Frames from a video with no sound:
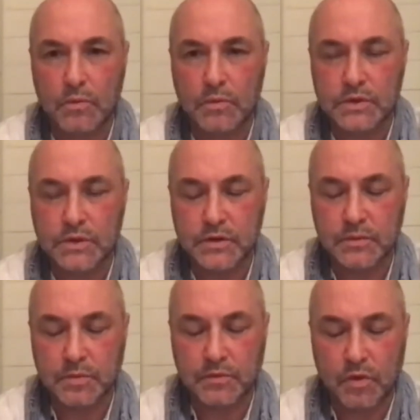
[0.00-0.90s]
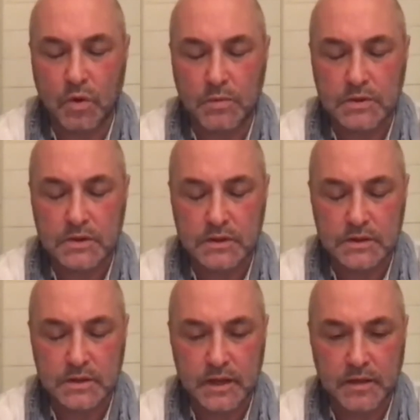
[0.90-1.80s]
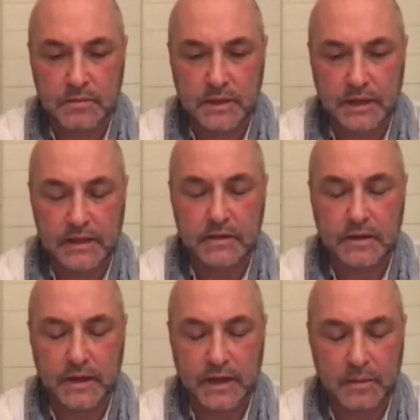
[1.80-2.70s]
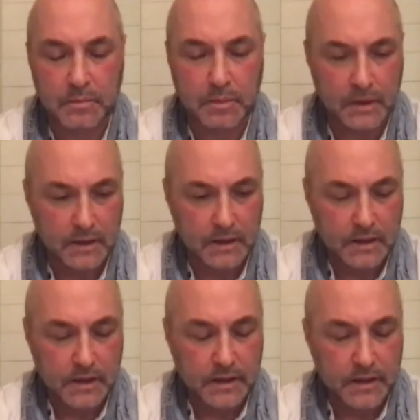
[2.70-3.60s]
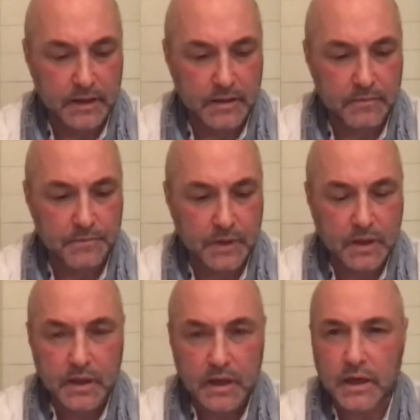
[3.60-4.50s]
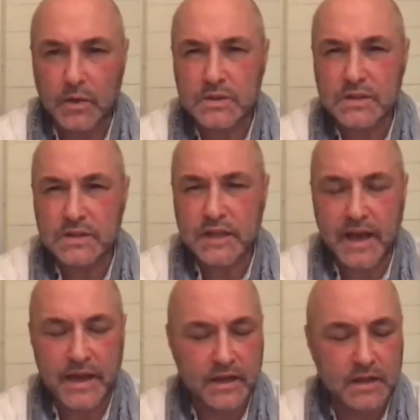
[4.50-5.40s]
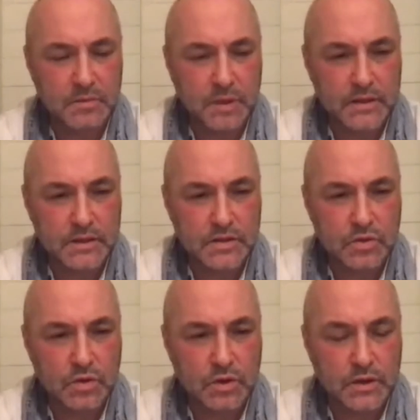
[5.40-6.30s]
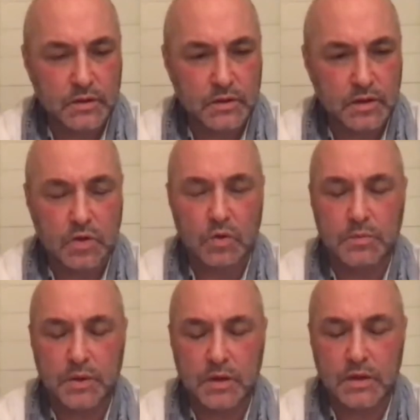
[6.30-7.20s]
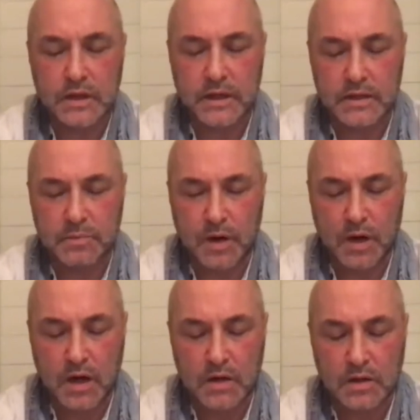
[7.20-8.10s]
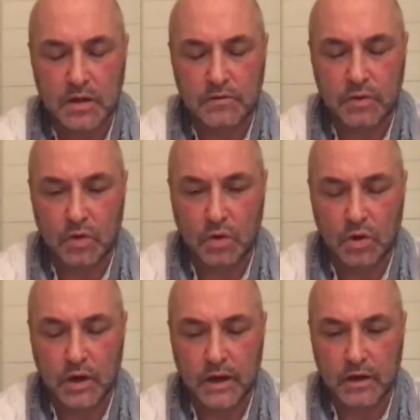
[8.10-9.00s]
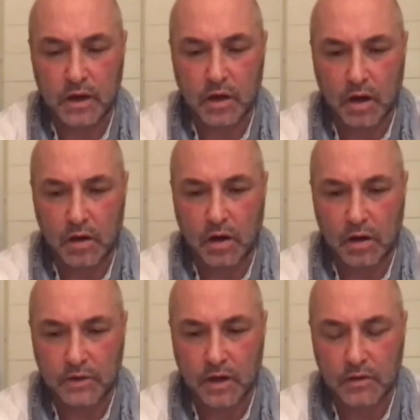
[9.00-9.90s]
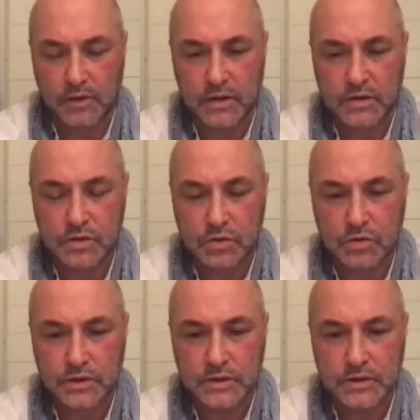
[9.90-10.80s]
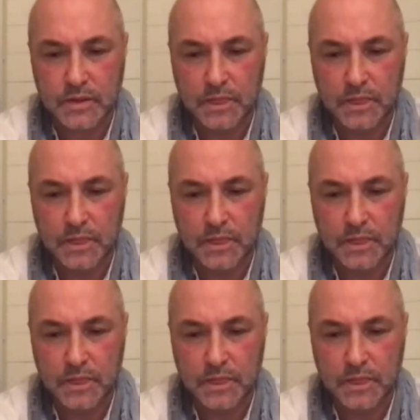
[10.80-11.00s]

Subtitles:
series of performances in the camp. And I was taken by the story, not only because it's part of all of our stories,